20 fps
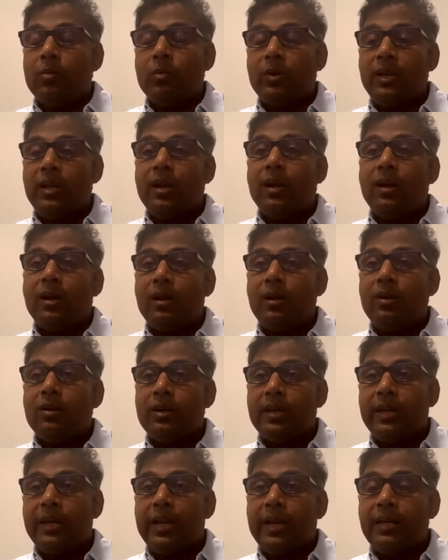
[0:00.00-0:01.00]
we are
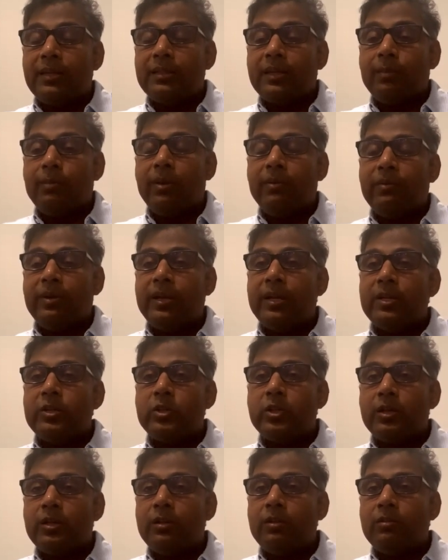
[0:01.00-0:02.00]
looking at
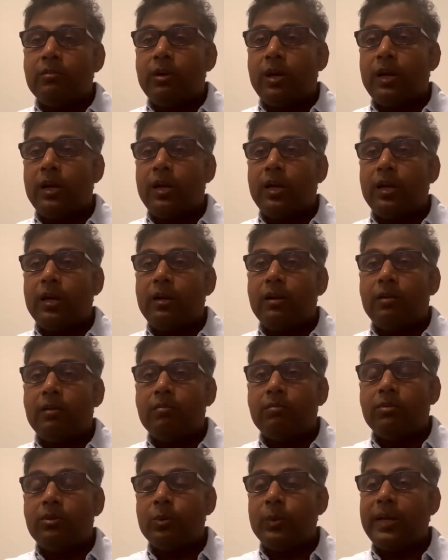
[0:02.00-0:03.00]
simplification
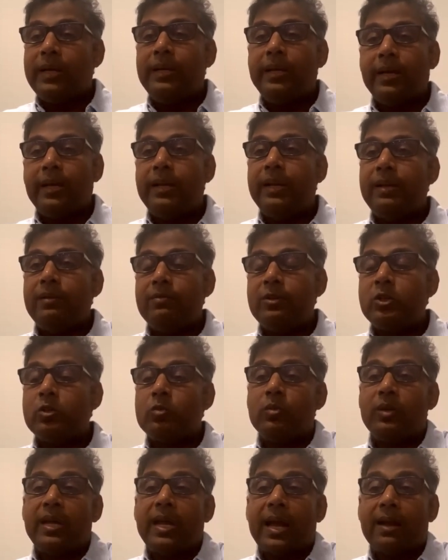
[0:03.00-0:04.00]
to a degree
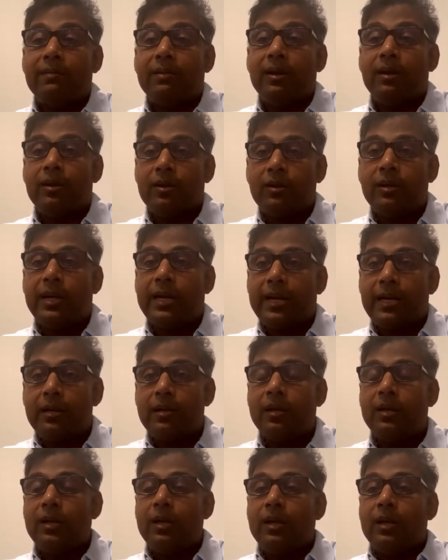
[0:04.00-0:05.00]
which we haven't looked at,
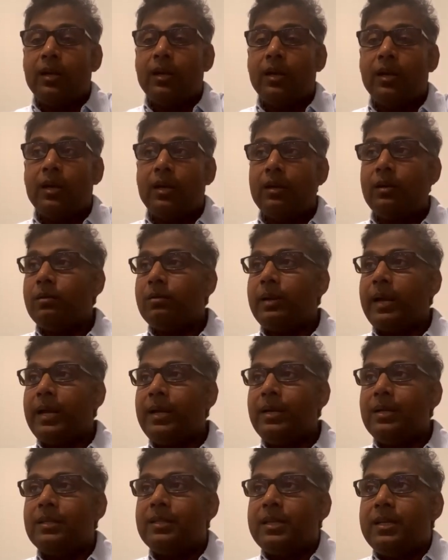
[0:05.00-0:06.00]

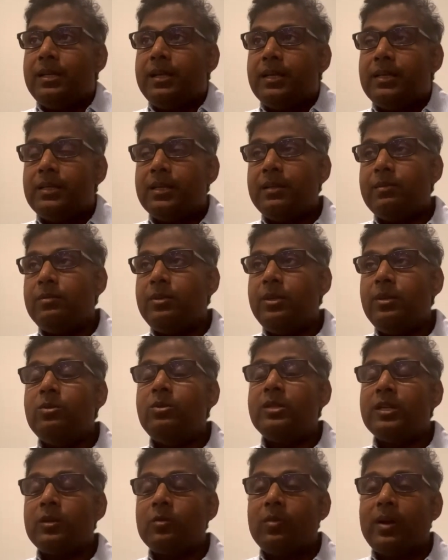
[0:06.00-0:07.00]
and it's a
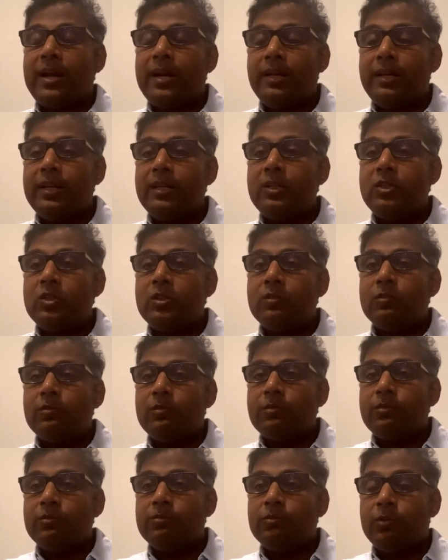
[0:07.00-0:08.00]
huge advantage
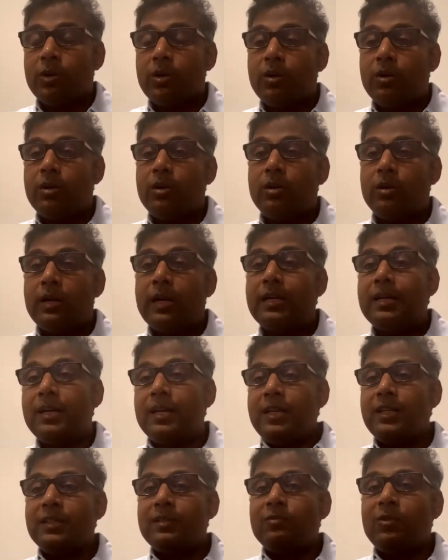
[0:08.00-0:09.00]
for, at
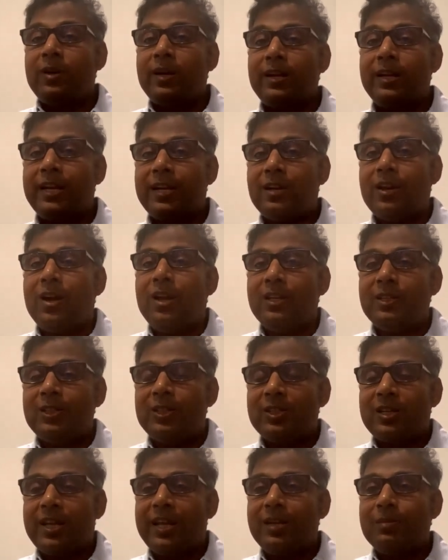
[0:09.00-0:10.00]
least for a
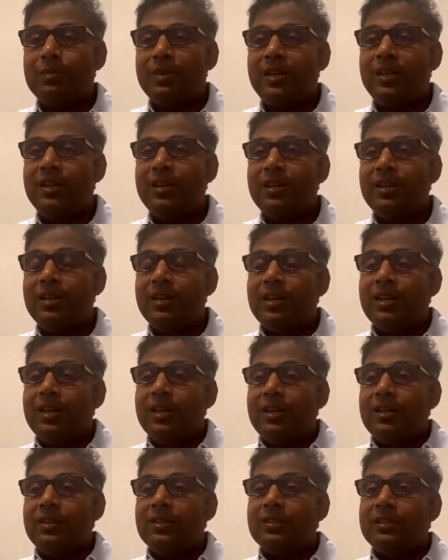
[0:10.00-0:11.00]
technologist like me,
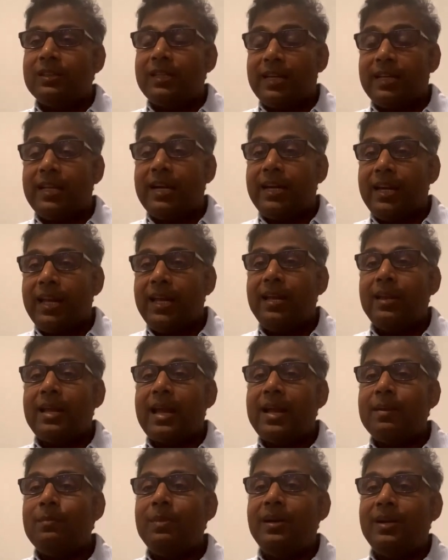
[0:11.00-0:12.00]
to say that, hey,
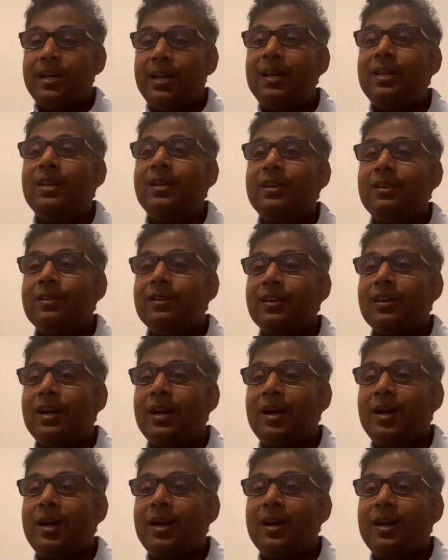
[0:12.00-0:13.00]
I've been telling
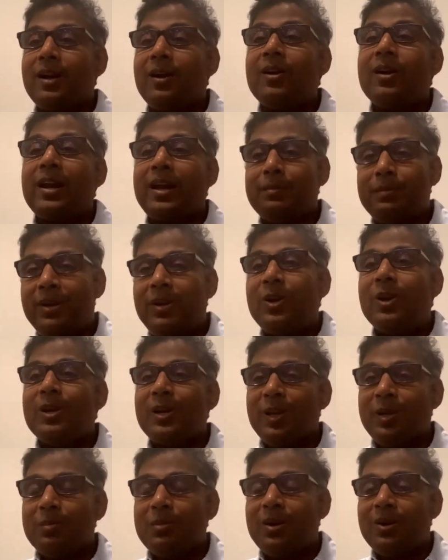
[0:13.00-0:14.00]
or I've been
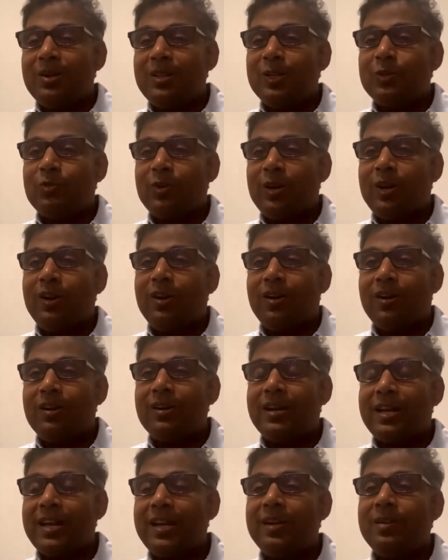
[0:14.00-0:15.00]
talking about this for a
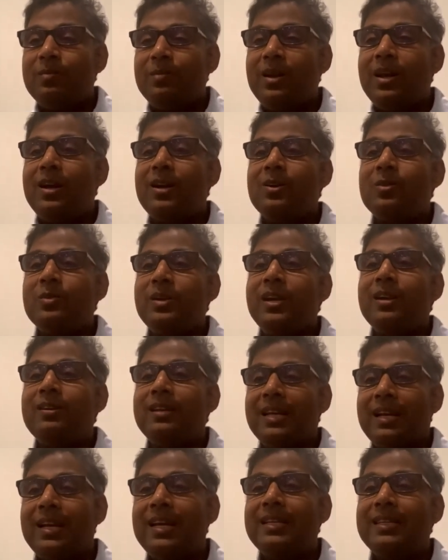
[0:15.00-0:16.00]
long time. Now we are
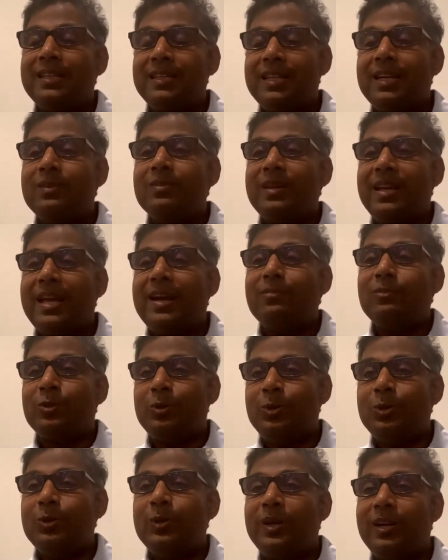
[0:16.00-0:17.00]
realizing that we have
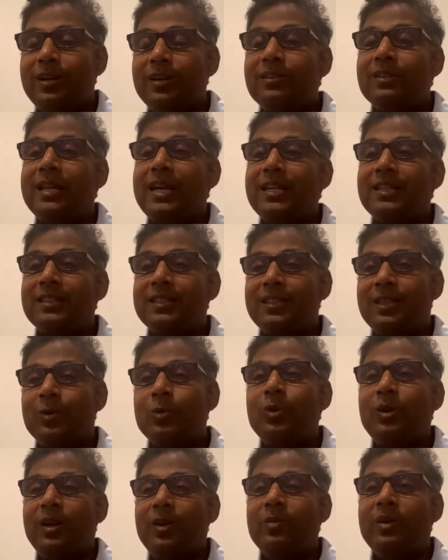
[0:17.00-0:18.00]
to do it. That's
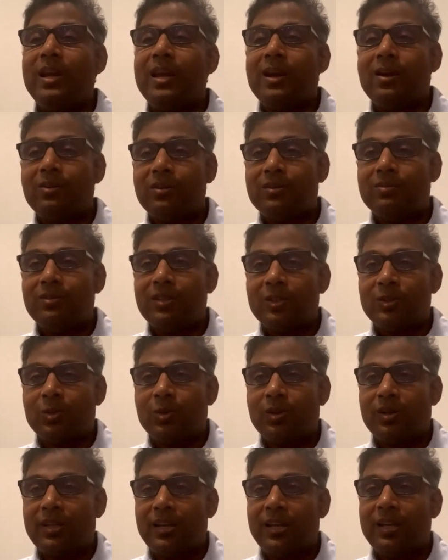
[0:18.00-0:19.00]
the only way out of this
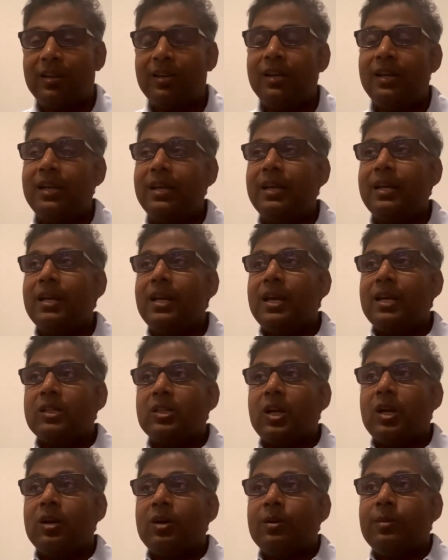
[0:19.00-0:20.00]
whole thing.
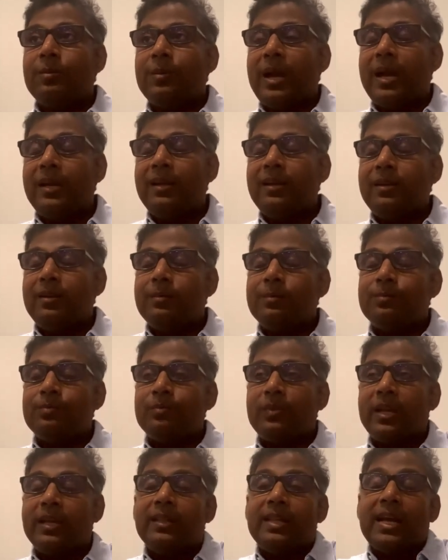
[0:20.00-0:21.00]
So and
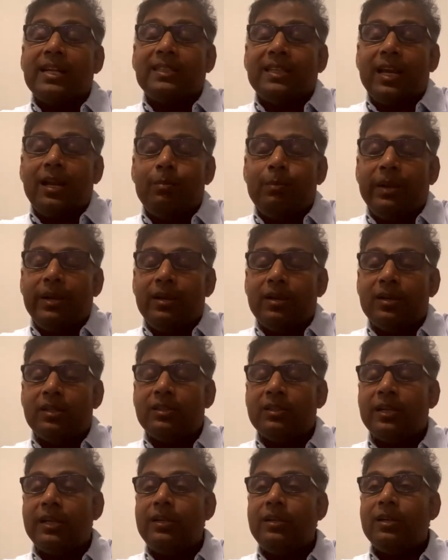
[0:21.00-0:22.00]
that's helping
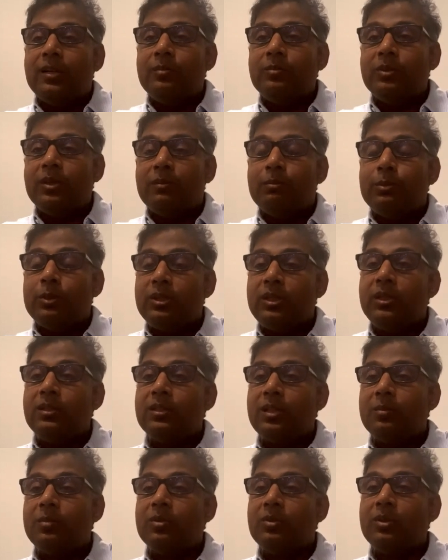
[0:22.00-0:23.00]
us in terms of pushing
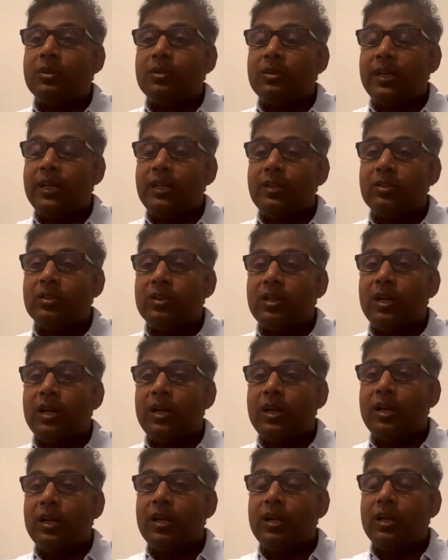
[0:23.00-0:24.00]
some of the things
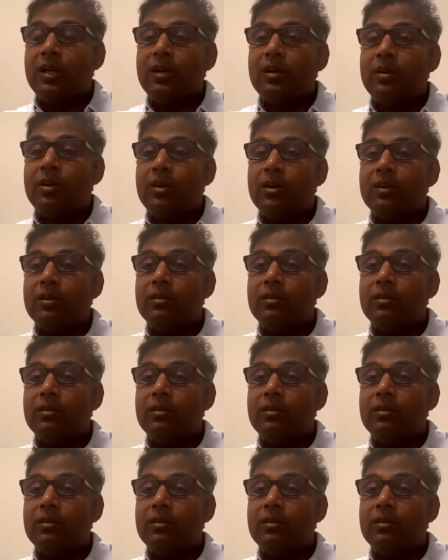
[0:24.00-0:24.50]
on